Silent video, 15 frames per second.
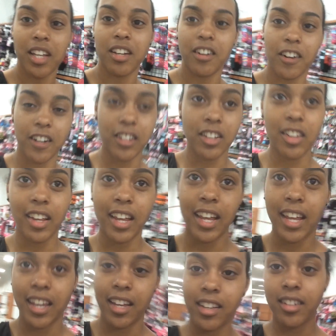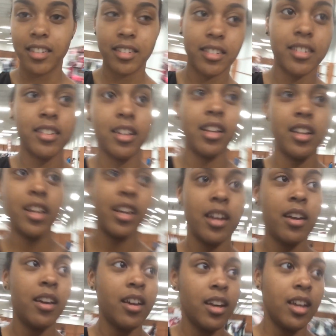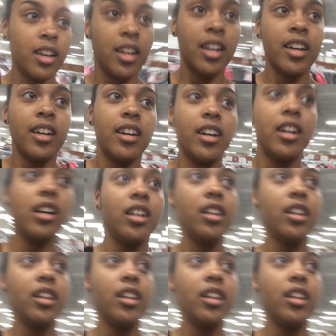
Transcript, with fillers: get her a little oh, hat. Yeah, yeah, yeah,